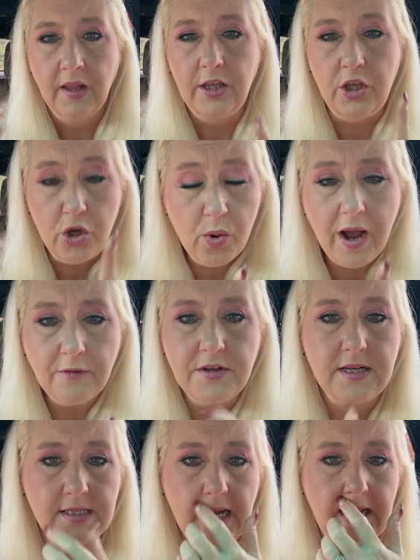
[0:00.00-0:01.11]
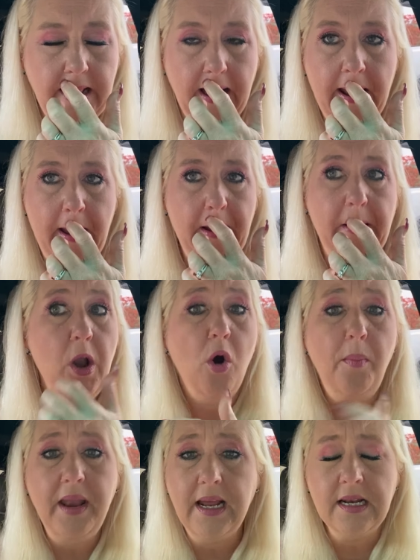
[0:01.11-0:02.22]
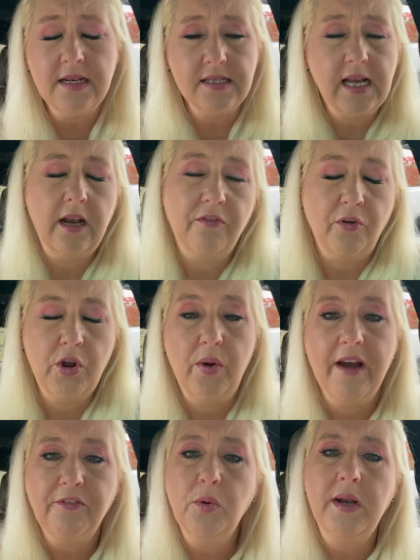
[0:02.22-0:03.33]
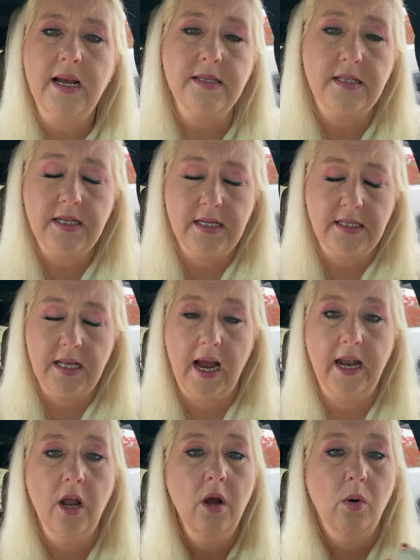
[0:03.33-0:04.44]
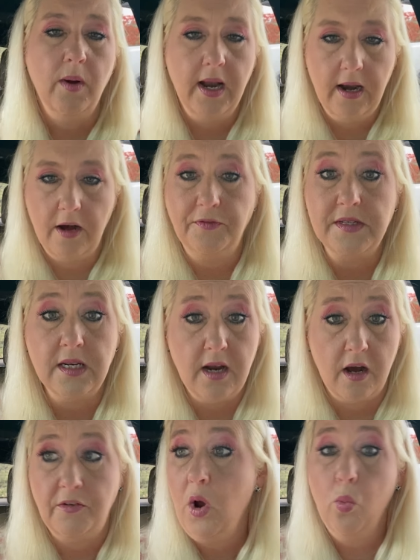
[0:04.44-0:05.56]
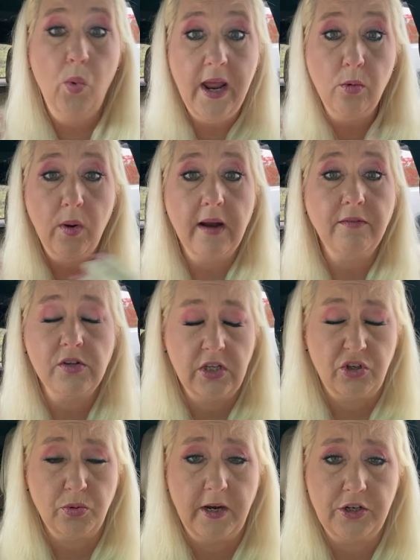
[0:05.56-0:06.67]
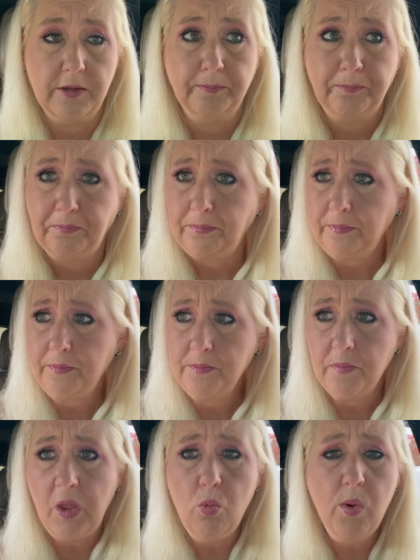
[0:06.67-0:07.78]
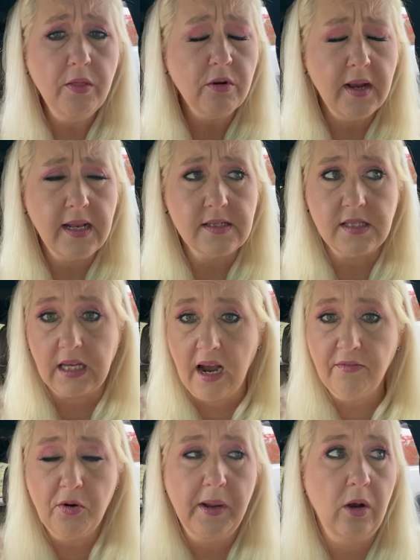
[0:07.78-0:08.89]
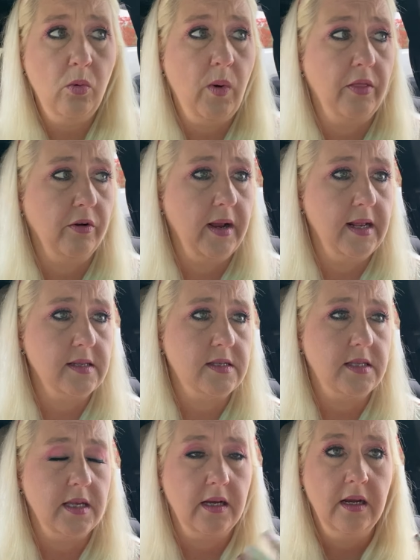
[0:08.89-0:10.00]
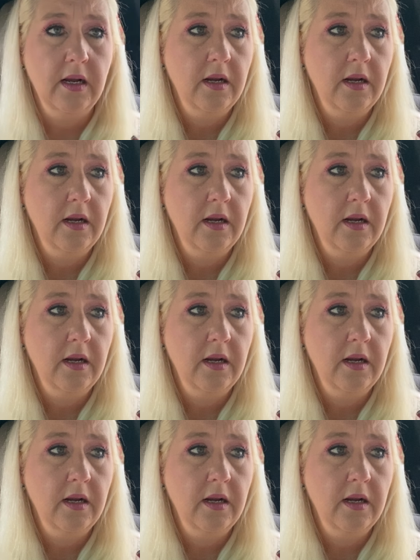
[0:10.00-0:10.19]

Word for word: You have to decide that. Nobody can decide it for you. Everyone has to decide when enough is enough in whatever situation, whether it's the government, whether it's the